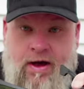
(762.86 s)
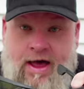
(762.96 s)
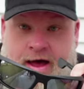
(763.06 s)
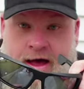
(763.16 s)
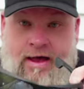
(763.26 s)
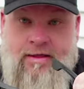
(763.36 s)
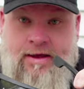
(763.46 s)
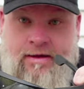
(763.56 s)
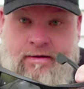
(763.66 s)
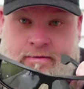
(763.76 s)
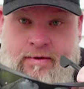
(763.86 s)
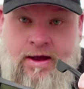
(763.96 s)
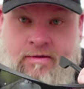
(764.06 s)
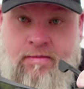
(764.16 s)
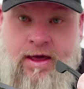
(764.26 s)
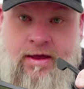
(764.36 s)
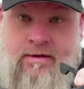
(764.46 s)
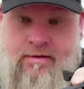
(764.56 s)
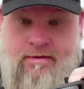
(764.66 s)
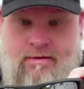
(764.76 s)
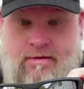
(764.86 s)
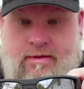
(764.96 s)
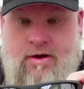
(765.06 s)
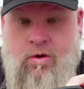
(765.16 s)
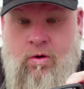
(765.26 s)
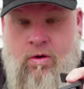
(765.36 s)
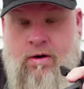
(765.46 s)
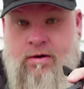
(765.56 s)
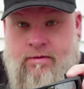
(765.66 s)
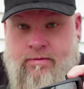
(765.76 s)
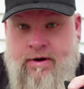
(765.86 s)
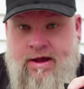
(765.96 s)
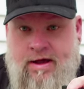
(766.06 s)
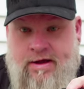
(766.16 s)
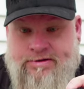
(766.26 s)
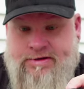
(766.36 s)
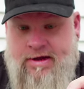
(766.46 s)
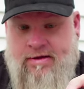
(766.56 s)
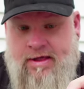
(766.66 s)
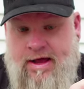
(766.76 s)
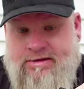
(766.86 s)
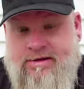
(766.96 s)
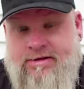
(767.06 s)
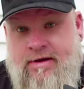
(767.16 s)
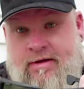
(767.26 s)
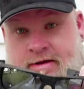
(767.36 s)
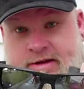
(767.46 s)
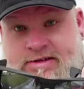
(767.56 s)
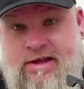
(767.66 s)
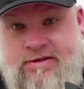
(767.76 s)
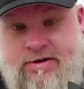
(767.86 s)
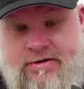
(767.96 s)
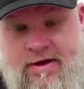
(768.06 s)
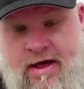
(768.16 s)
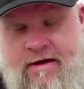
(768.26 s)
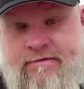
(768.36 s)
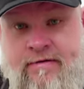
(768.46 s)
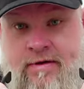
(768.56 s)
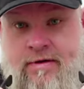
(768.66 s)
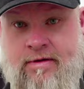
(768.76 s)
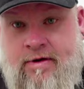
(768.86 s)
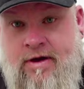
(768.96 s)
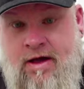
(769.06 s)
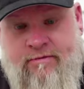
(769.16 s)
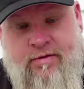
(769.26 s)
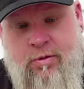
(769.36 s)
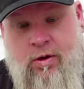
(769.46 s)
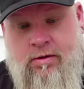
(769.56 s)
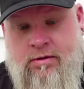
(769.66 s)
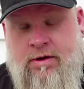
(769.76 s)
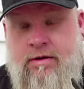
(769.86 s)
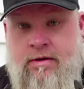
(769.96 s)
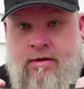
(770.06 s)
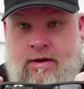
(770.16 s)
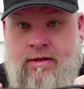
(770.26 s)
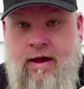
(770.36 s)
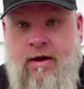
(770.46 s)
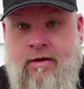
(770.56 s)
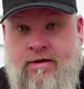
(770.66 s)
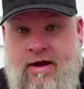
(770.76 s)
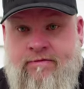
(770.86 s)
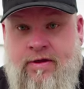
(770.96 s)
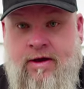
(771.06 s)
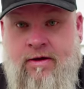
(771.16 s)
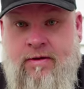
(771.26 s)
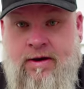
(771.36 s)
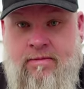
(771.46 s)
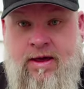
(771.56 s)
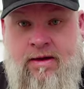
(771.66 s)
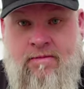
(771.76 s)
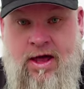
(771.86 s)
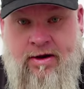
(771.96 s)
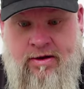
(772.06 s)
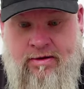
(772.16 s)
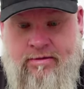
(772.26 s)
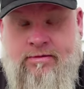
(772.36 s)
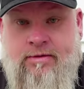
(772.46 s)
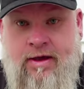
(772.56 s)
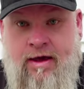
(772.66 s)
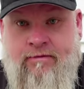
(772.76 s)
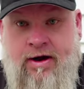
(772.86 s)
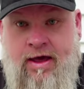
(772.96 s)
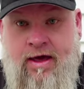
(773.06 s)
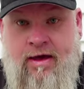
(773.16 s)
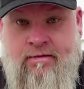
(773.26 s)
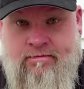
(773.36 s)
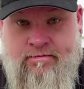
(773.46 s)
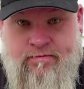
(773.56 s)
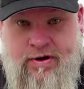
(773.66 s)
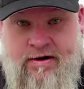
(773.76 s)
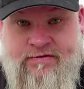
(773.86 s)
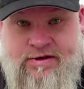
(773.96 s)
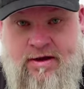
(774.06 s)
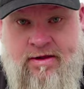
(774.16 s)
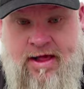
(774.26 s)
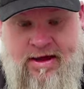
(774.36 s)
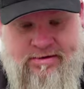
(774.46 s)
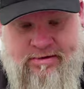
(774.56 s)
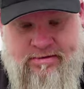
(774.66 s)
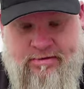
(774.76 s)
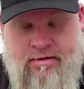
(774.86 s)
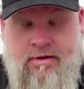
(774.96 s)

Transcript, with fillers: I highly recommend the Kore Recon sunglasses. These things are tough, they're comfortable, and they are definitely going to be my new everyday pair of sunglasses.